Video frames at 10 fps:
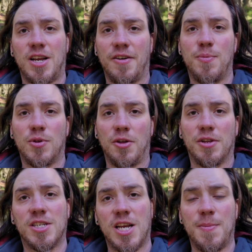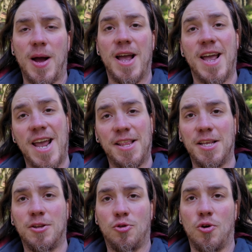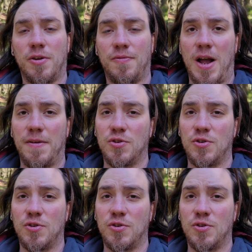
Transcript: I've put on the Sigma 18-35,